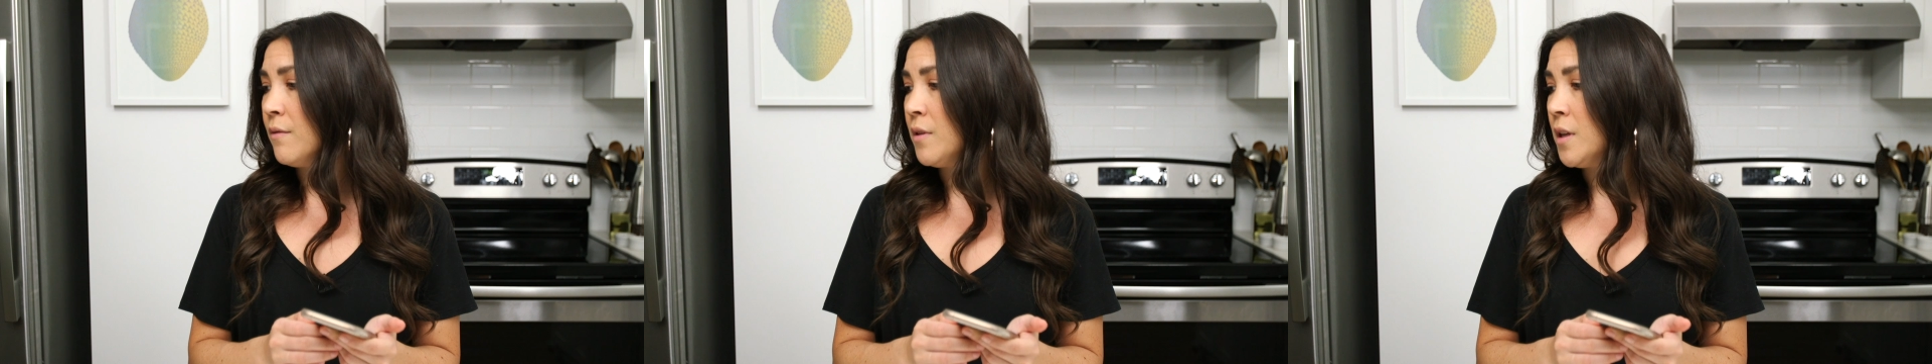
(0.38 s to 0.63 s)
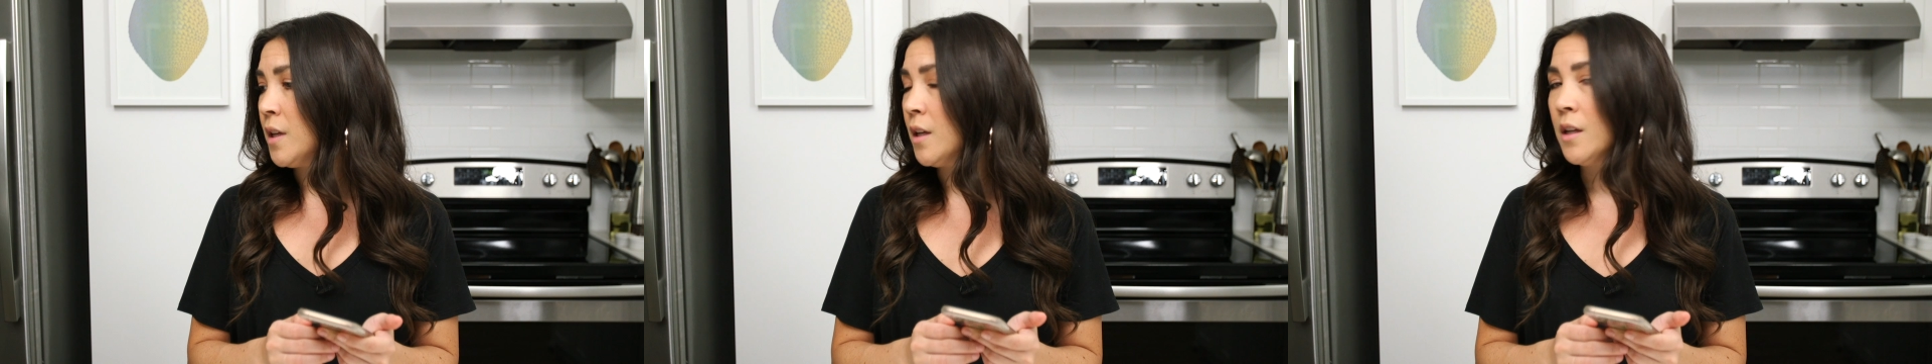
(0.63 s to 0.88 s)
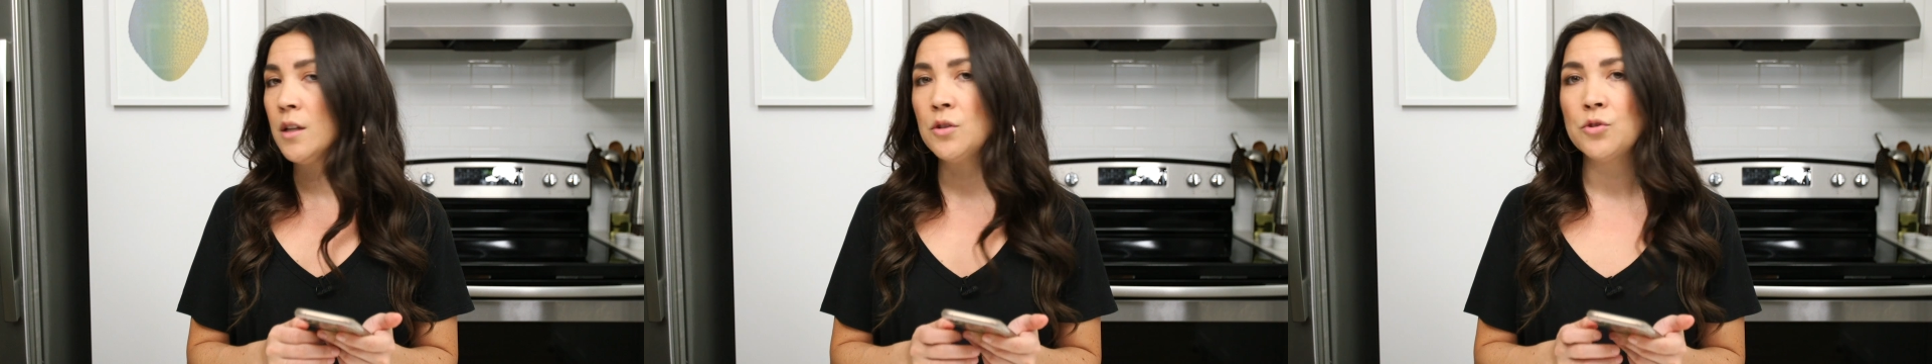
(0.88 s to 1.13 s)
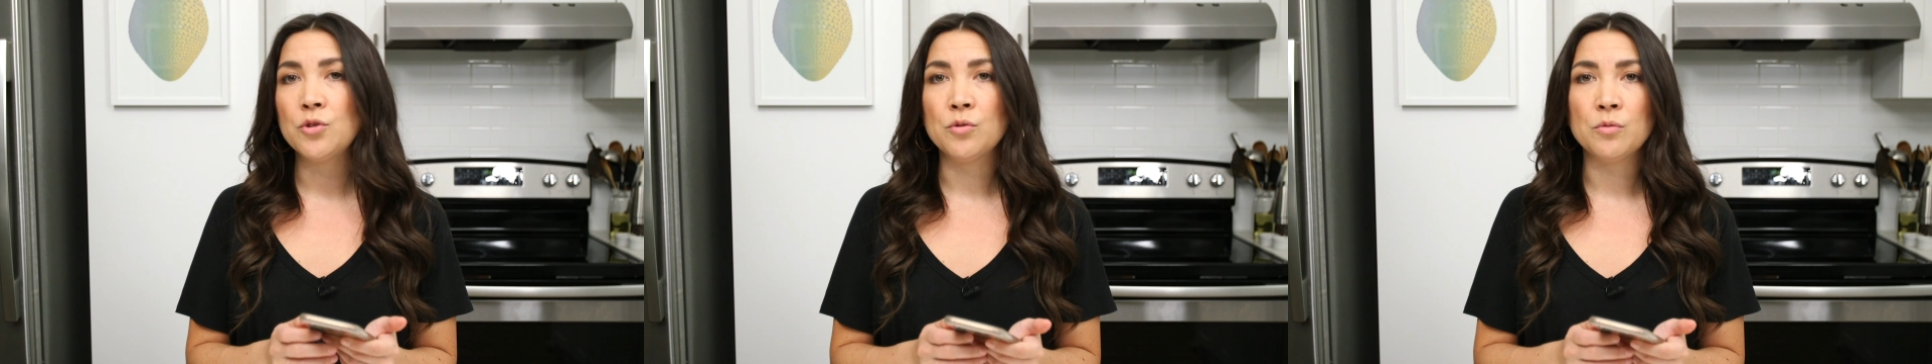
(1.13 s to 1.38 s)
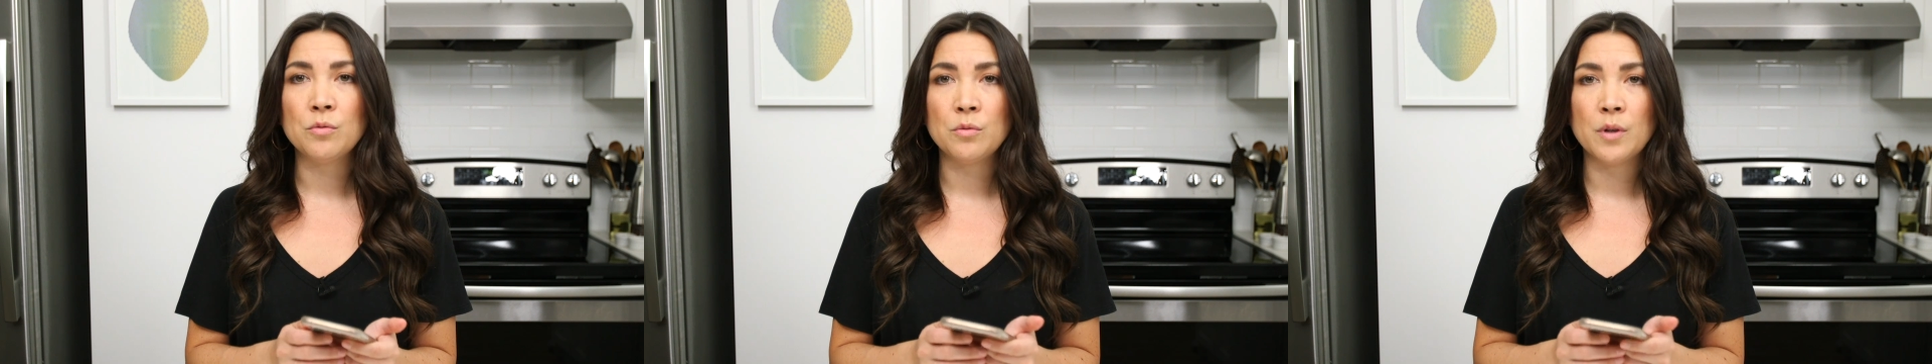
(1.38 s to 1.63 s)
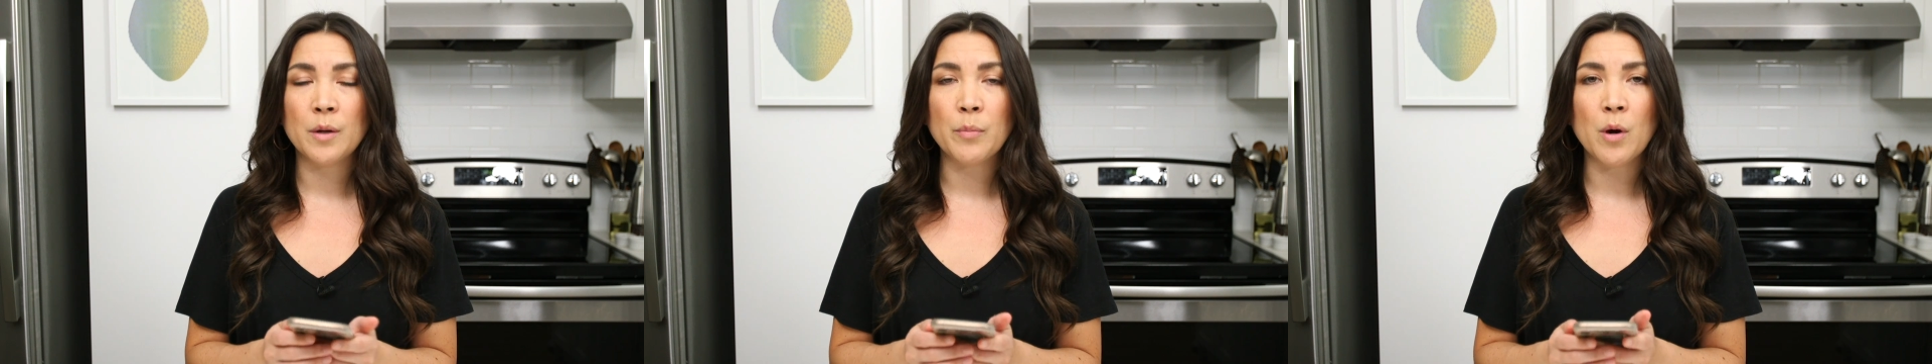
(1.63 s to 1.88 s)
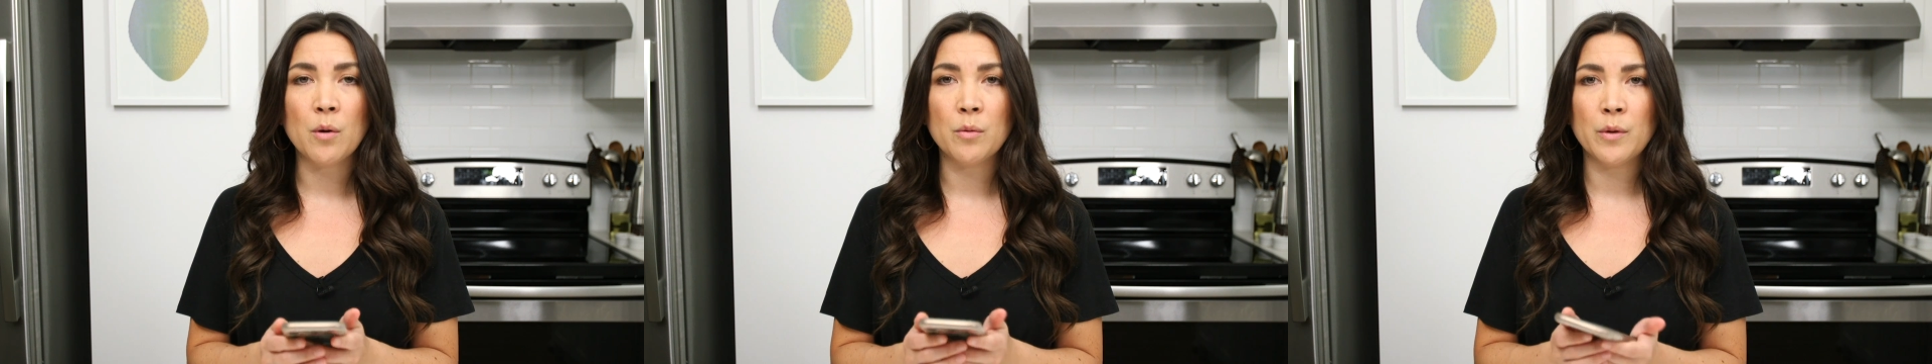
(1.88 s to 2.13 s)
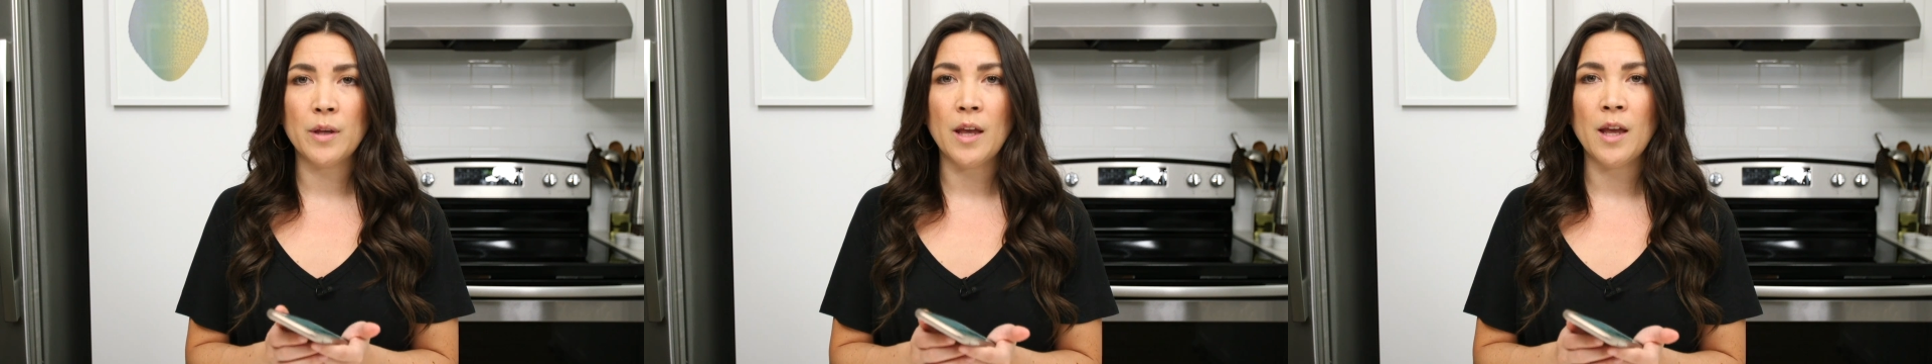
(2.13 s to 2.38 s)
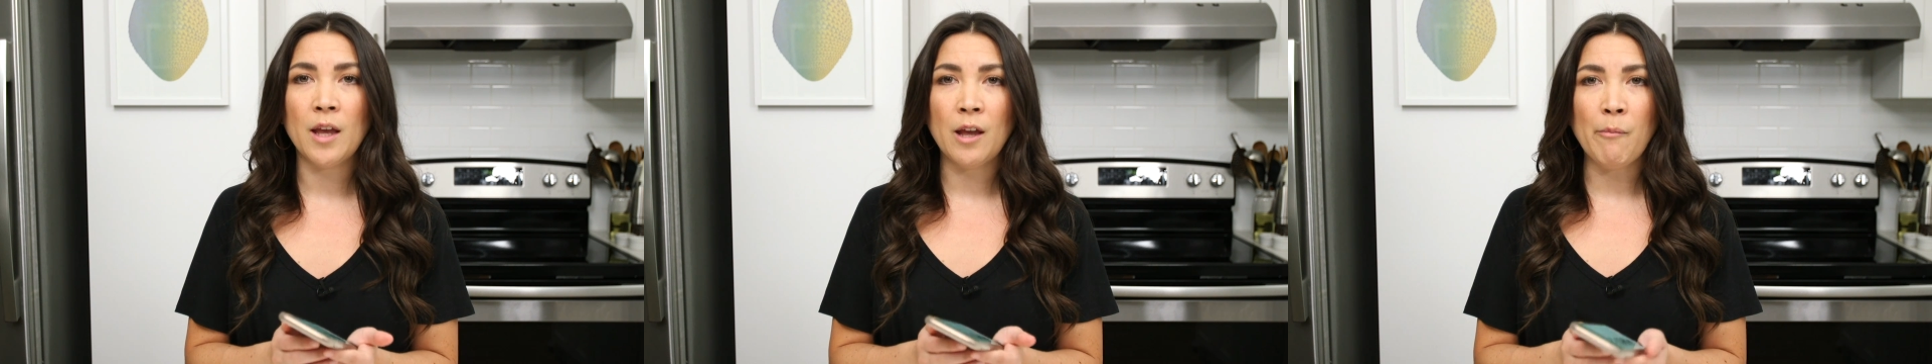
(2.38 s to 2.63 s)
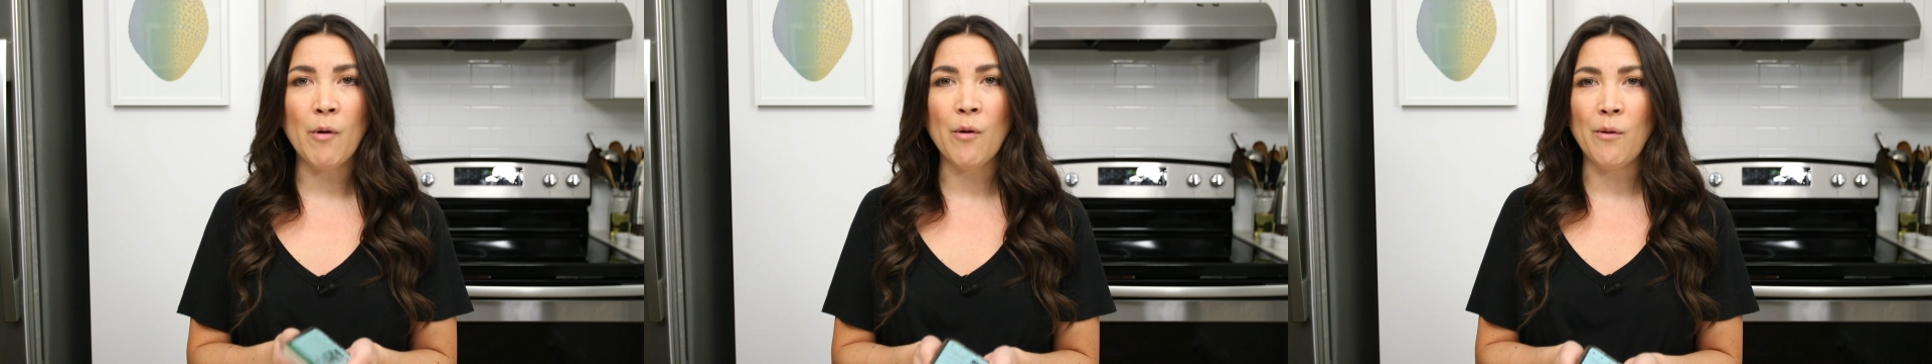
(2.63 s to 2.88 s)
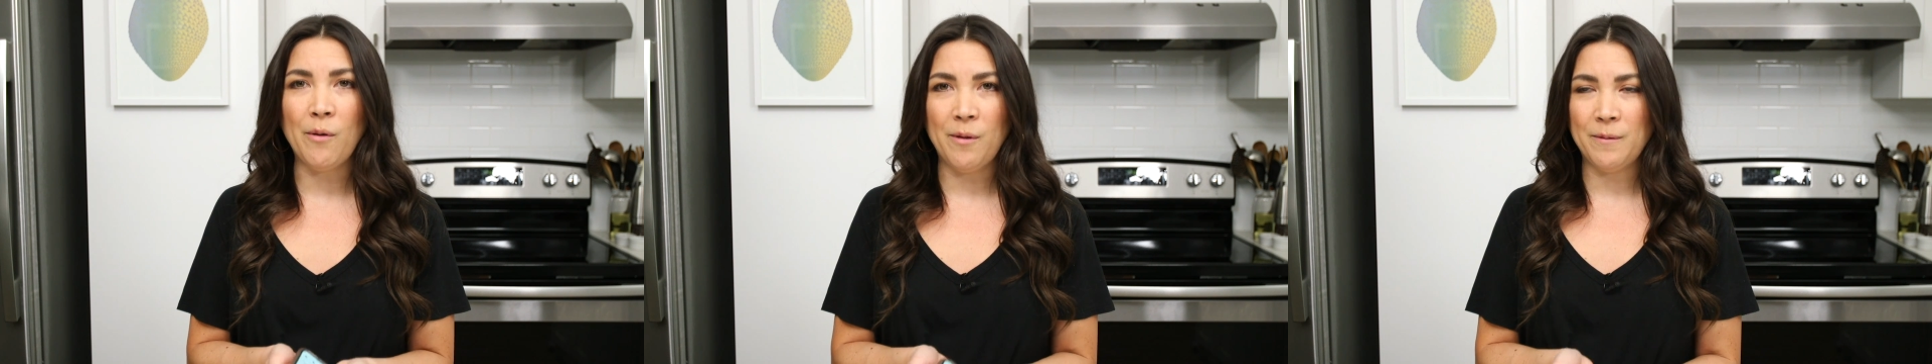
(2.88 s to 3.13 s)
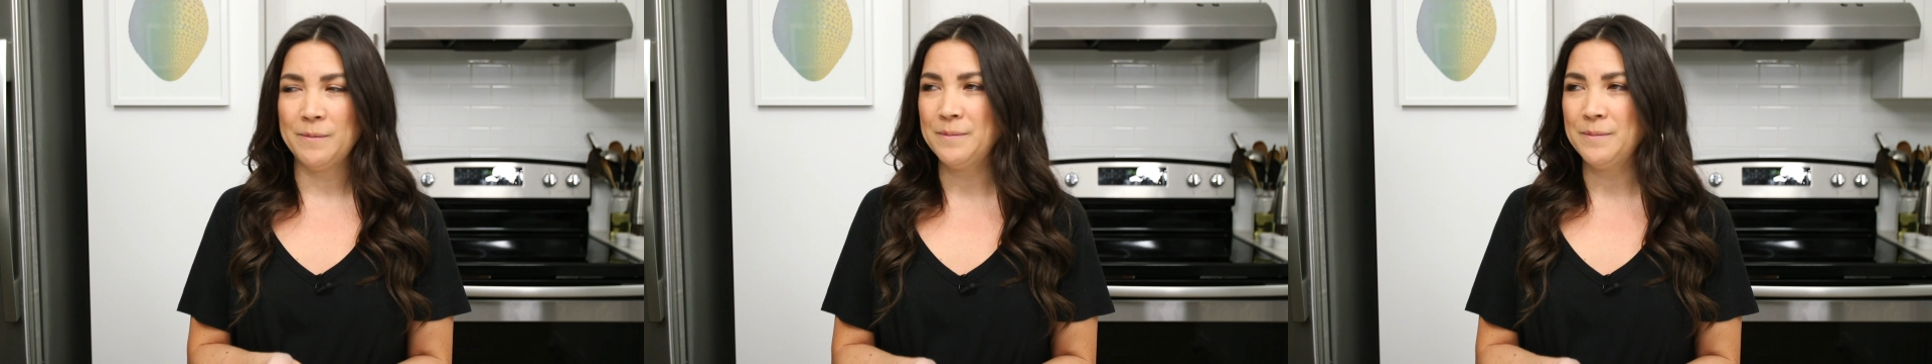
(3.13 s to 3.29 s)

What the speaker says: vegan tuna poke bowl.